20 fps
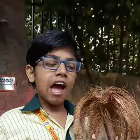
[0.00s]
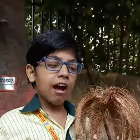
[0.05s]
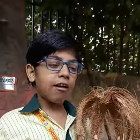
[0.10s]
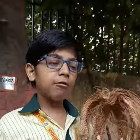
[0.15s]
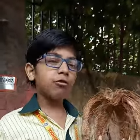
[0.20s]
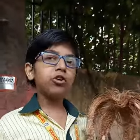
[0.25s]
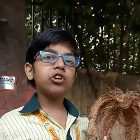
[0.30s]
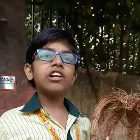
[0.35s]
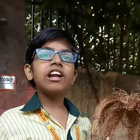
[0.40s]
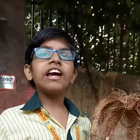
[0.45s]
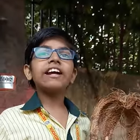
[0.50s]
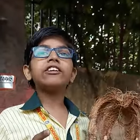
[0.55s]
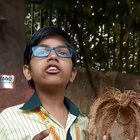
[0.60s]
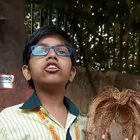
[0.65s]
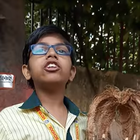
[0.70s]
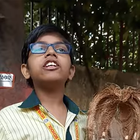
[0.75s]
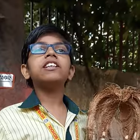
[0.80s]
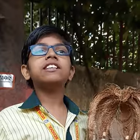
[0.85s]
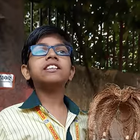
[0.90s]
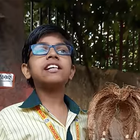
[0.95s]
I would like
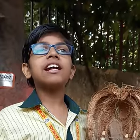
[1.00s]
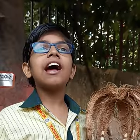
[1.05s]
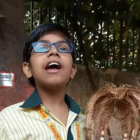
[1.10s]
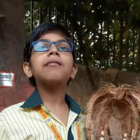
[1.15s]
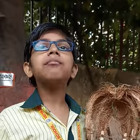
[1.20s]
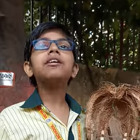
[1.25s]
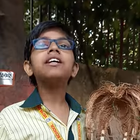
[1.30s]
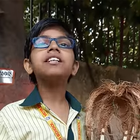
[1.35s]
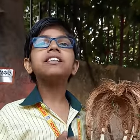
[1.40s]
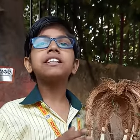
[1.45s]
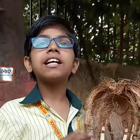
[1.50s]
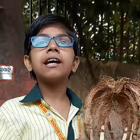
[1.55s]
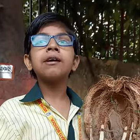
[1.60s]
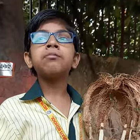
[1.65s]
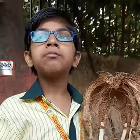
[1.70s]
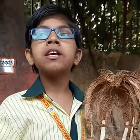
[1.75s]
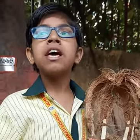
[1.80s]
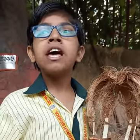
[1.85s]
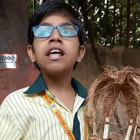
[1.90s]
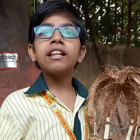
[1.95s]
to describe the
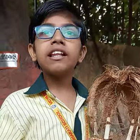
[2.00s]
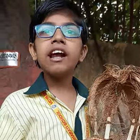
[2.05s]
steps